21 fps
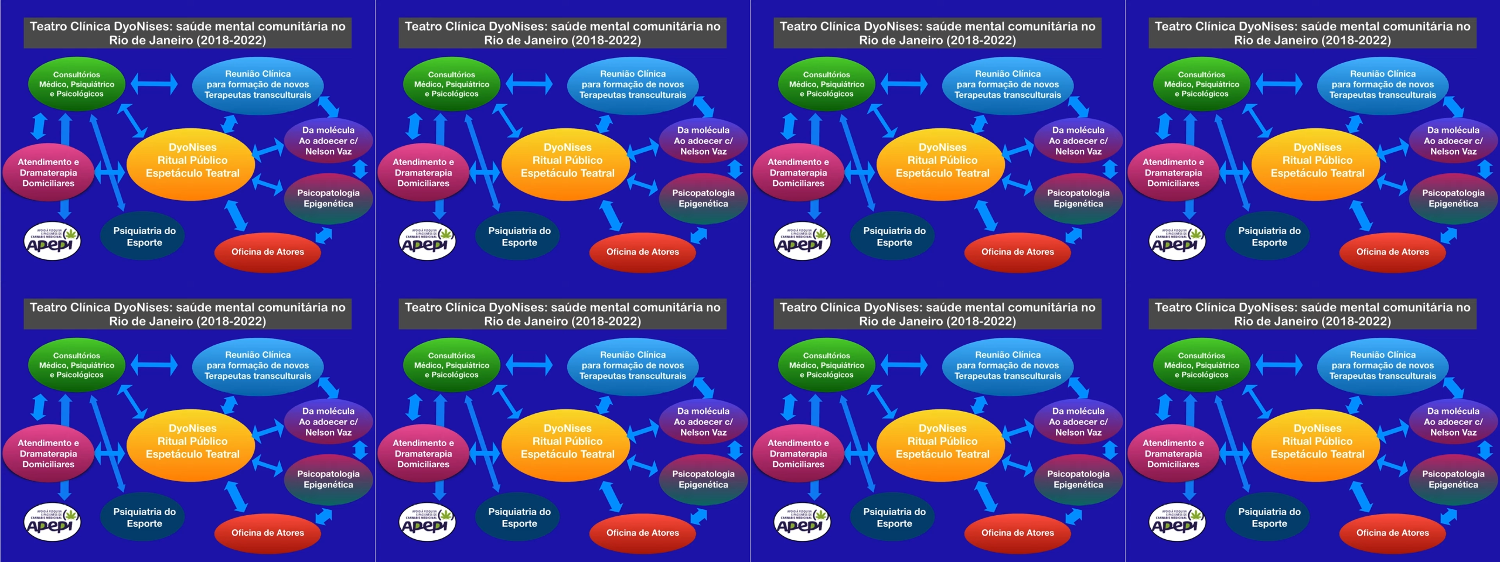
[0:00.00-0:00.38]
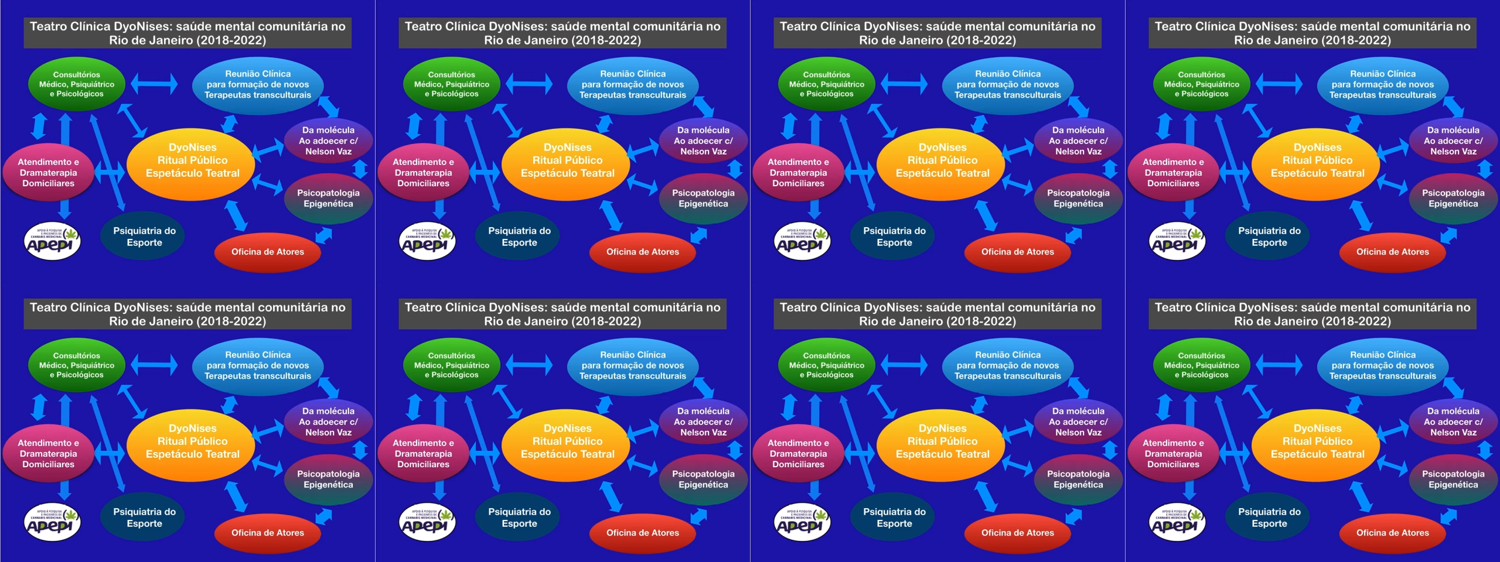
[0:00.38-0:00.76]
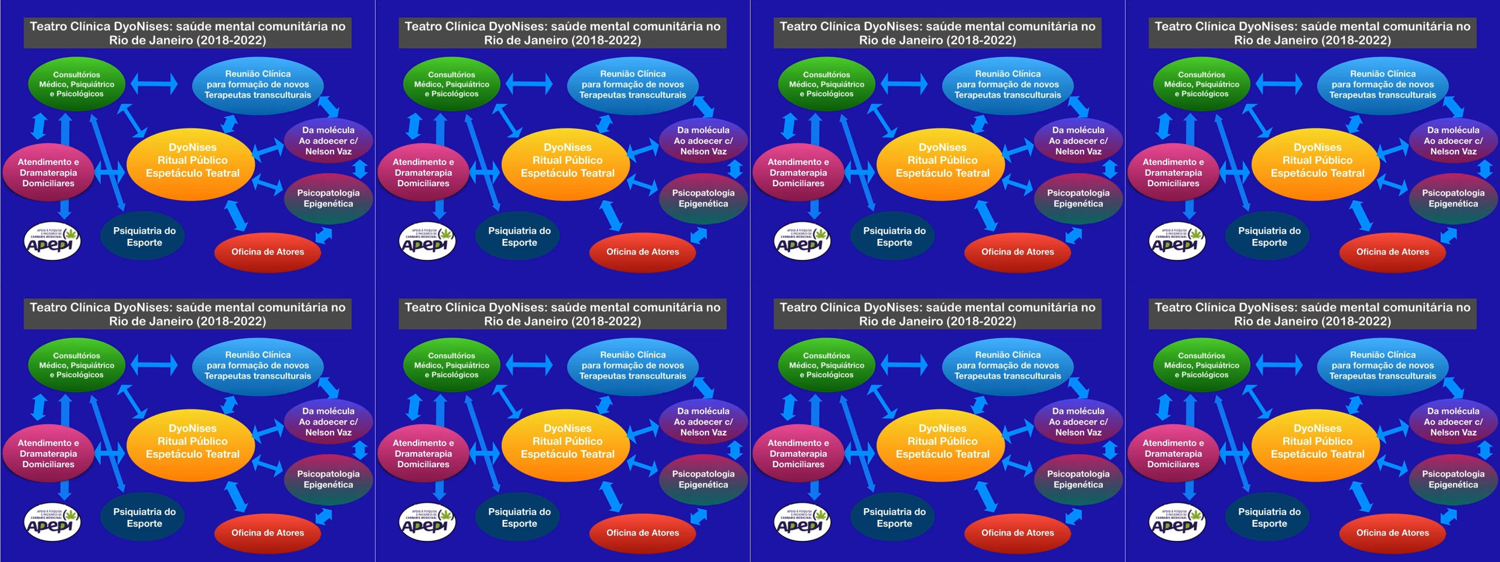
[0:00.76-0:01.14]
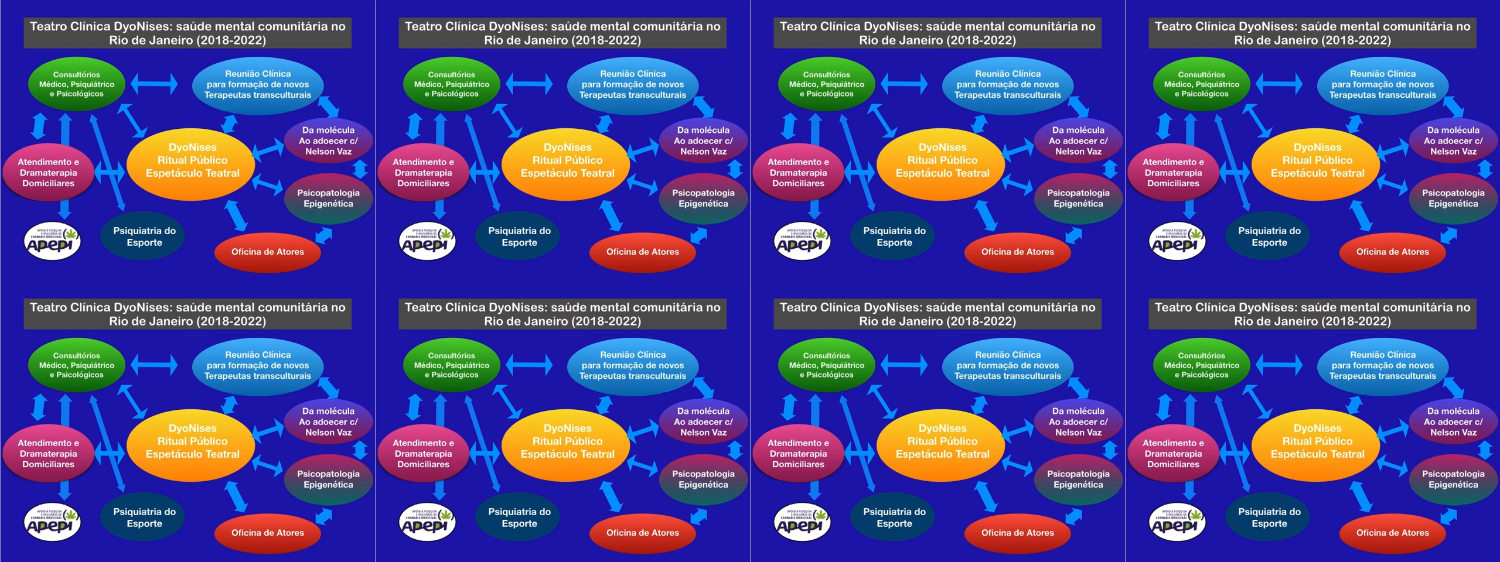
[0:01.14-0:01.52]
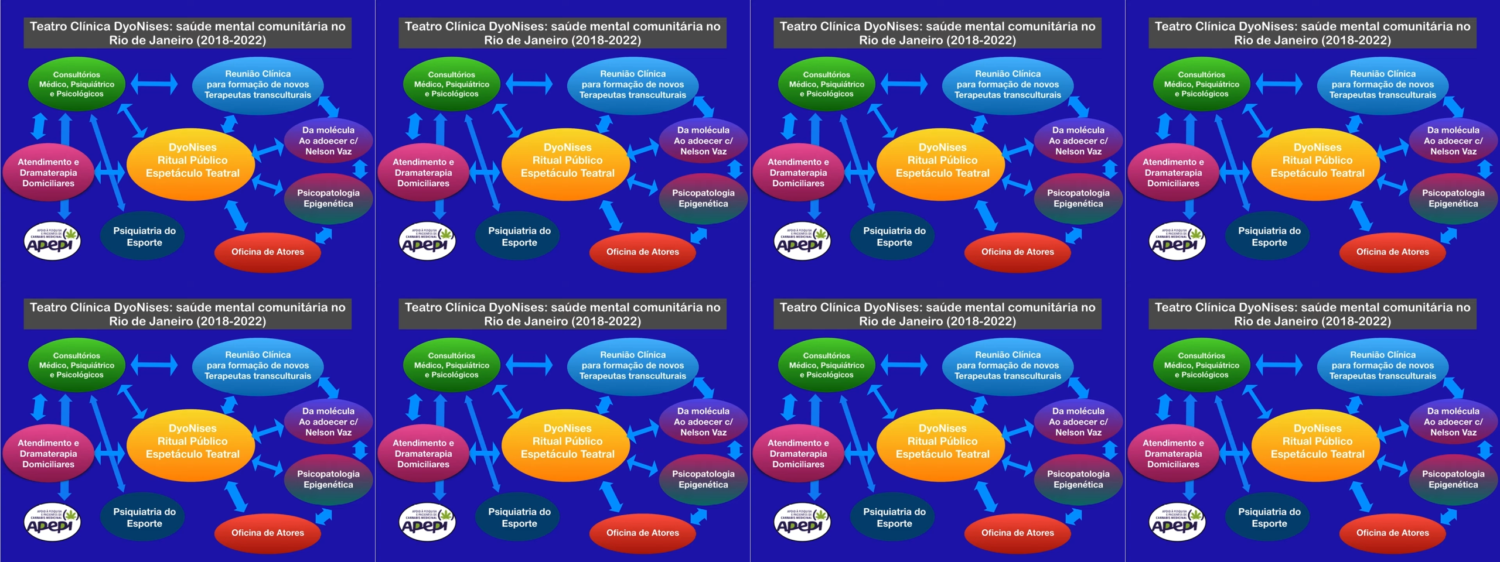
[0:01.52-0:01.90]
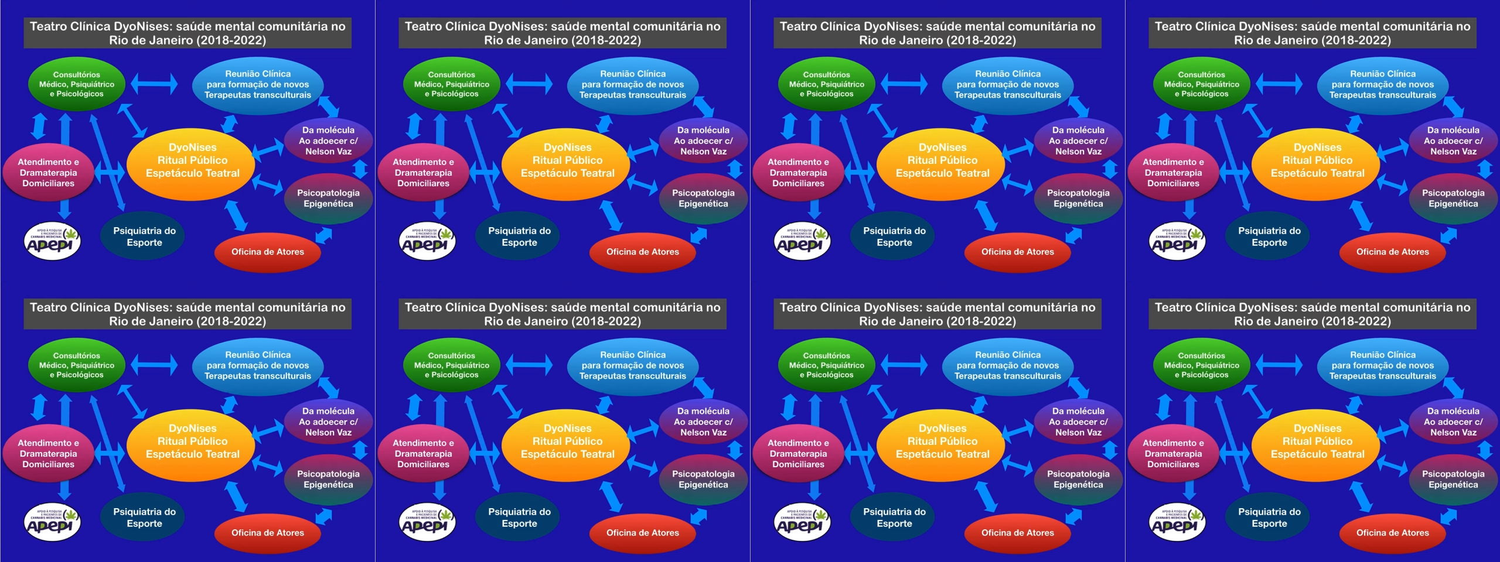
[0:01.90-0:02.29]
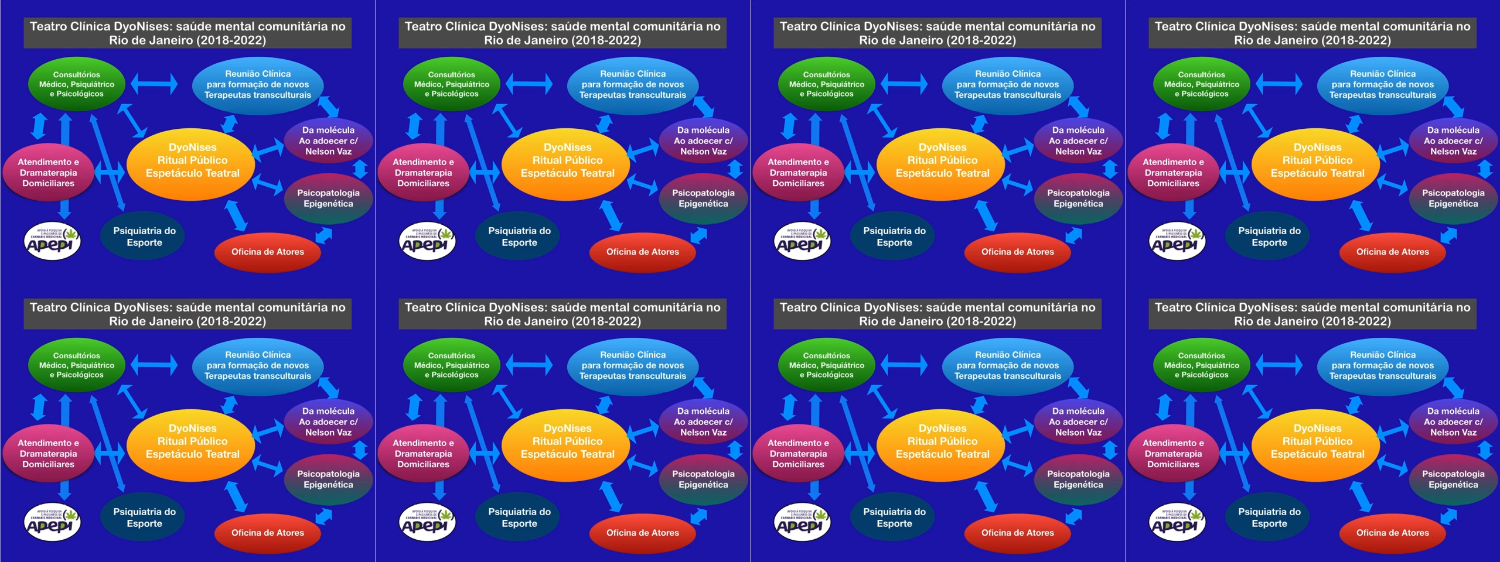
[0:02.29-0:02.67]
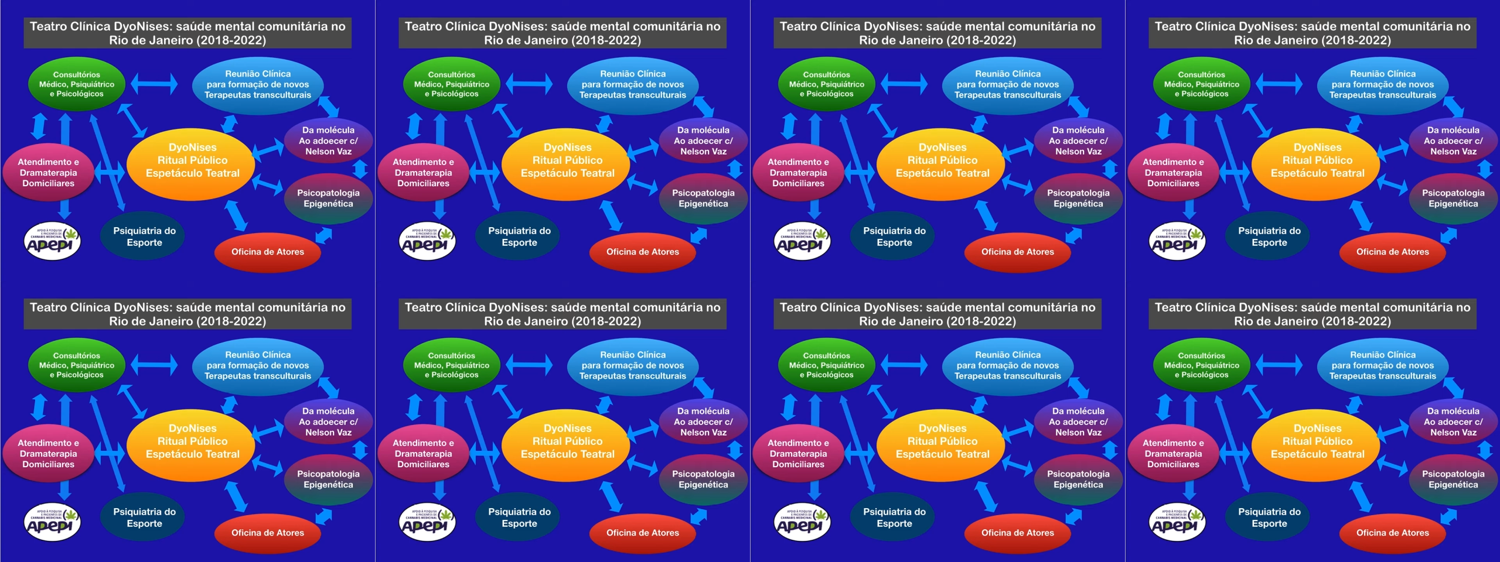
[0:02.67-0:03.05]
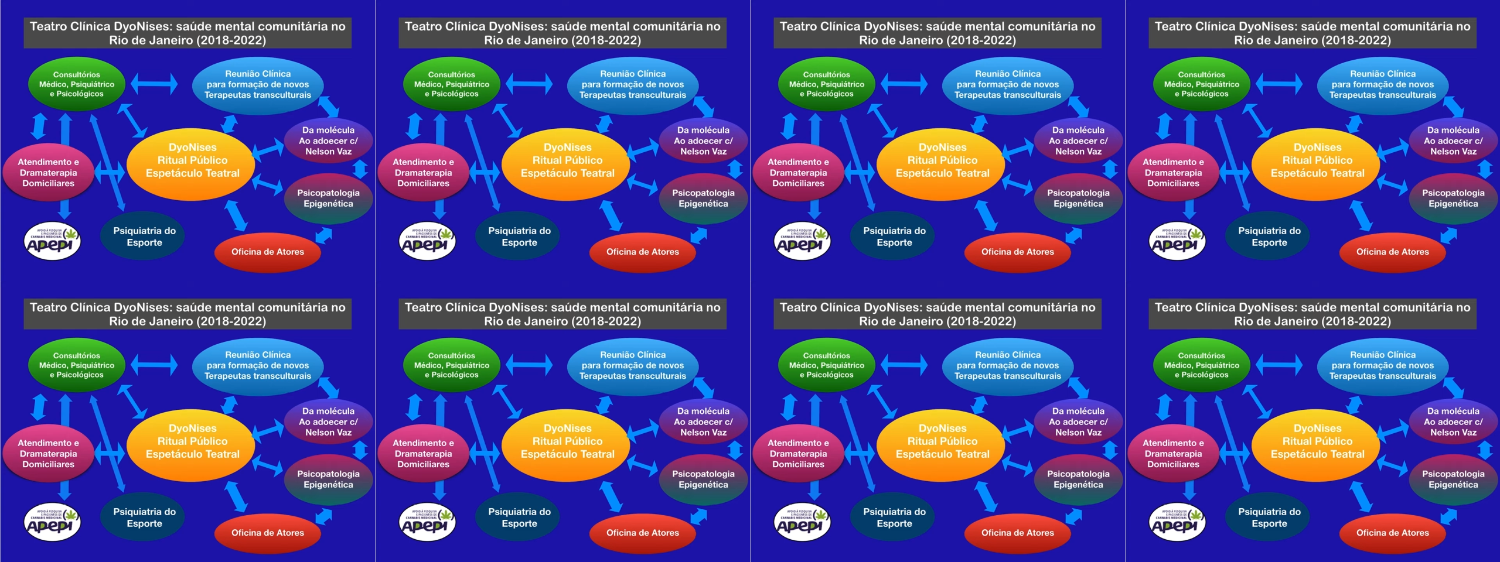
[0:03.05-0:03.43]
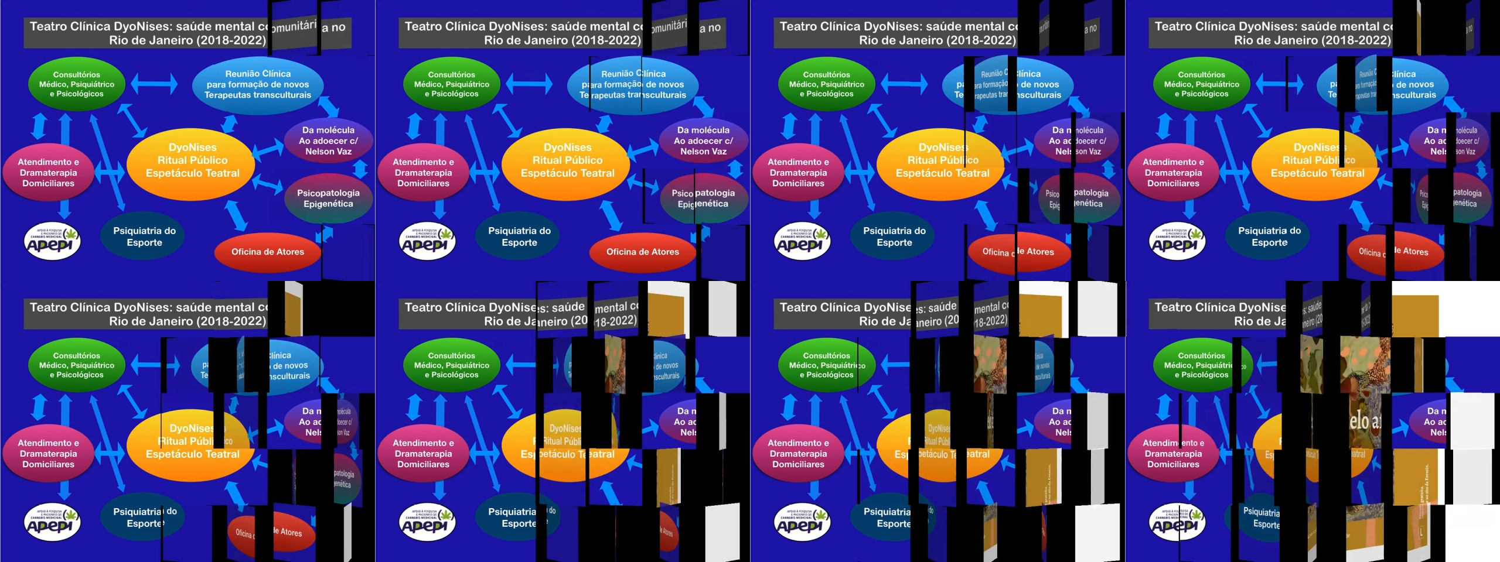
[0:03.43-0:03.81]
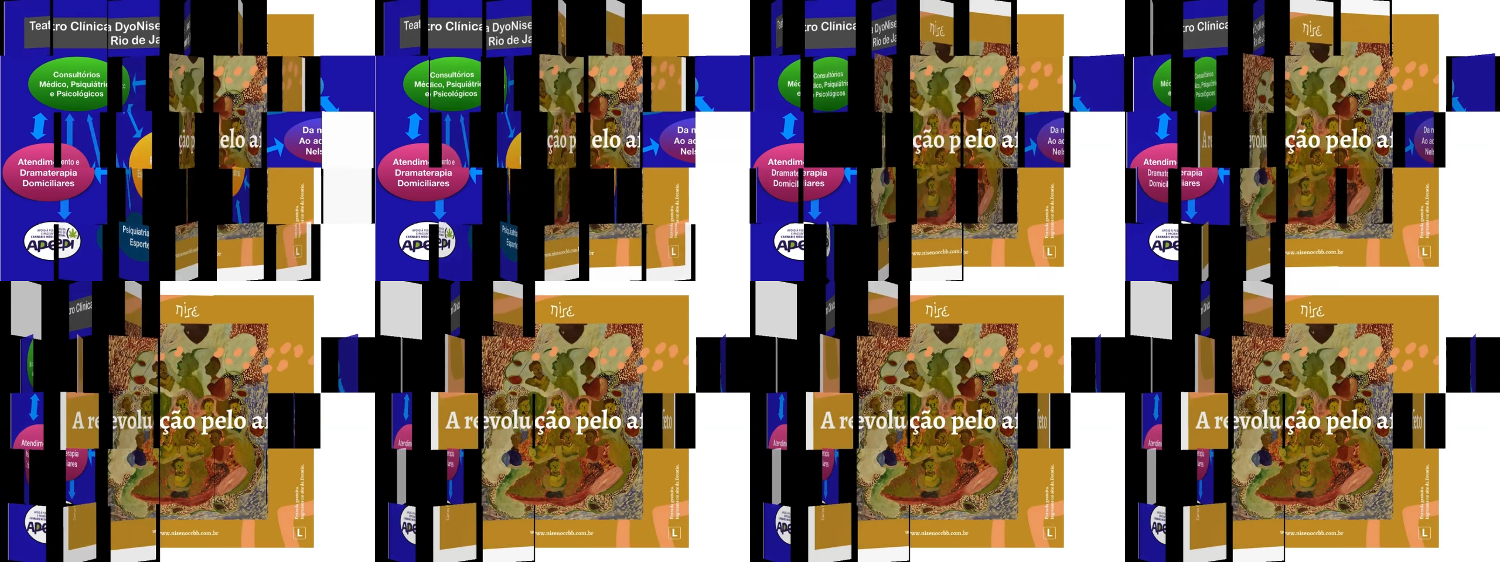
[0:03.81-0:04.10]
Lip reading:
Nobody's mouth can be seen.